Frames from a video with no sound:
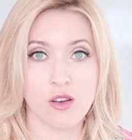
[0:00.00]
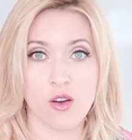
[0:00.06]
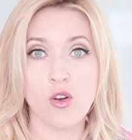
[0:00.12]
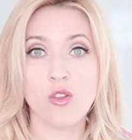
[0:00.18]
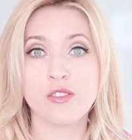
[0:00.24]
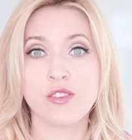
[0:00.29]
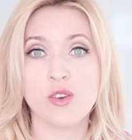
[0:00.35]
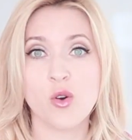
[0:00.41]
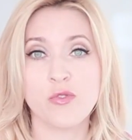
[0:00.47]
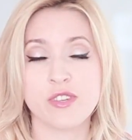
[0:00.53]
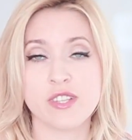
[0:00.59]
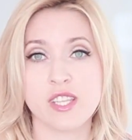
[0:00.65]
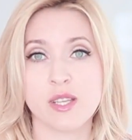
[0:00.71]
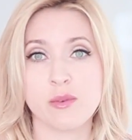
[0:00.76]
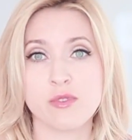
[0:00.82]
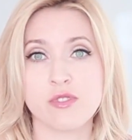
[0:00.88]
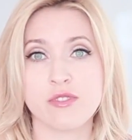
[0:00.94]
all the offers
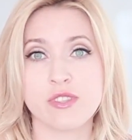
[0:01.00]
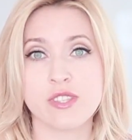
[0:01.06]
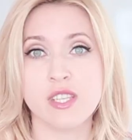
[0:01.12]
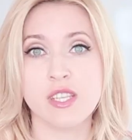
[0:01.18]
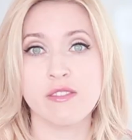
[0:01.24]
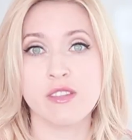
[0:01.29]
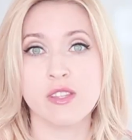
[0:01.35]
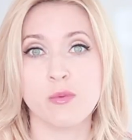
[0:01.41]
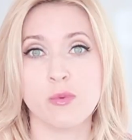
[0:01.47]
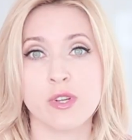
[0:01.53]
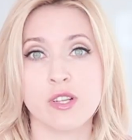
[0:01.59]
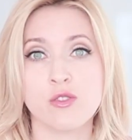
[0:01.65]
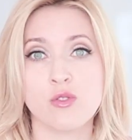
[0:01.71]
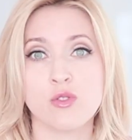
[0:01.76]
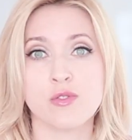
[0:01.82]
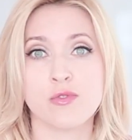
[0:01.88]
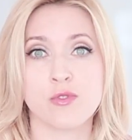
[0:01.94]
I was receiving were not